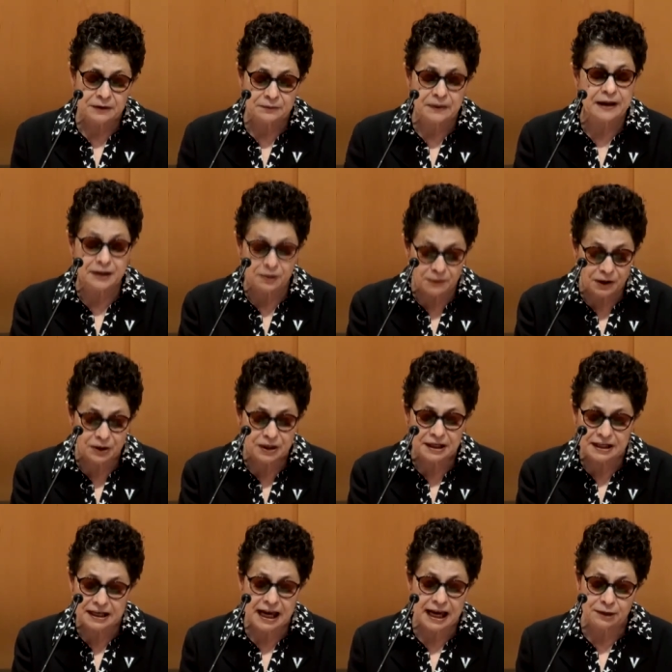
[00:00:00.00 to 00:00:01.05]
by the
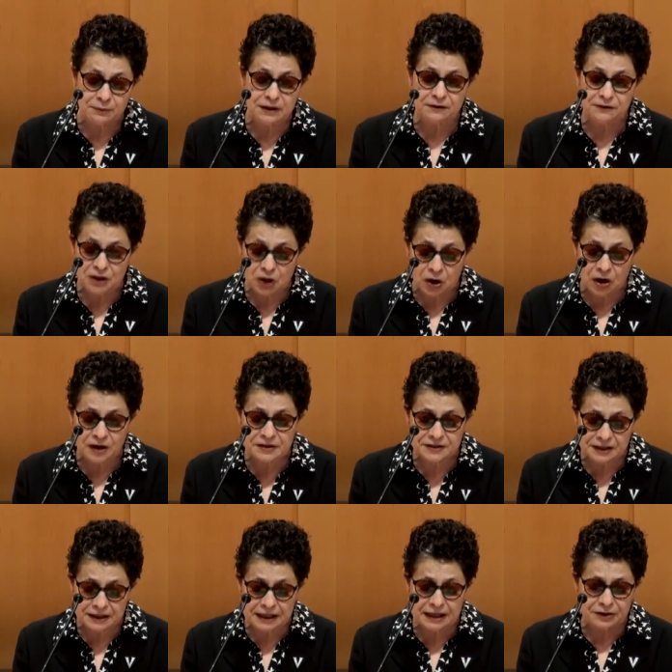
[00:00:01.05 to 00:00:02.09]
American Academy of the
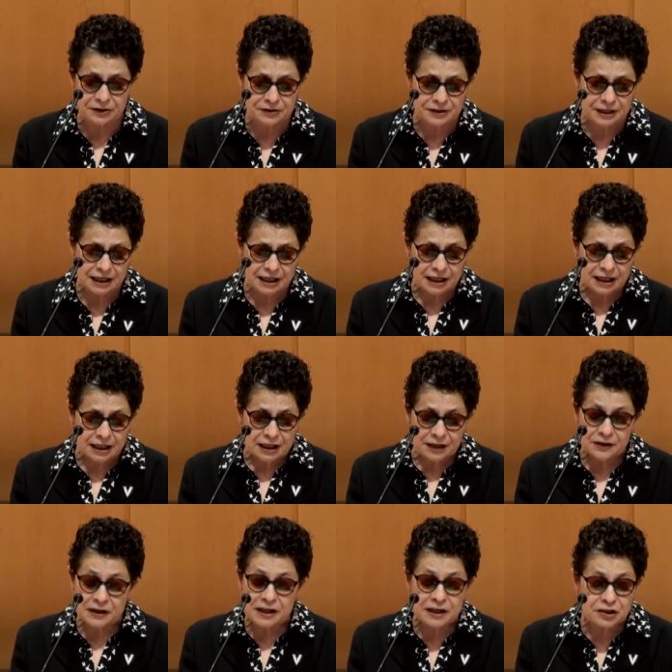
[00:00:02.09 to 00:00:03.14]
Arts and Letters,
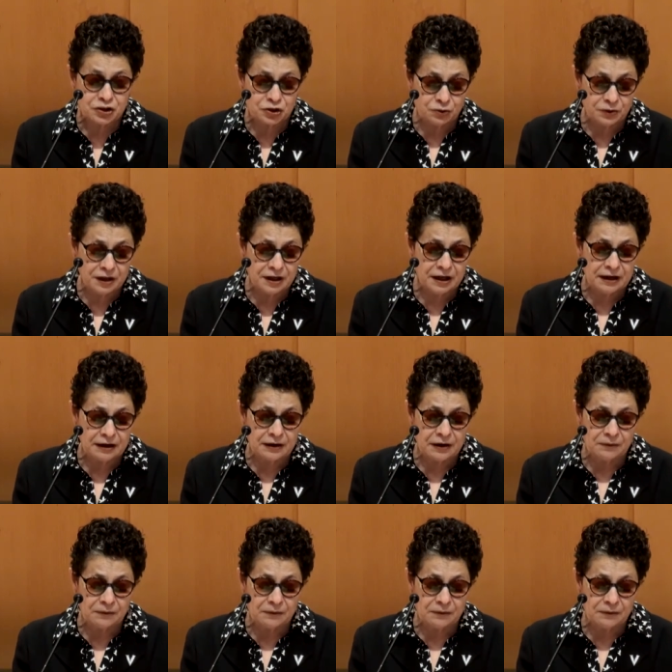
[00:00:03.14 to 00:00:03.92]
the History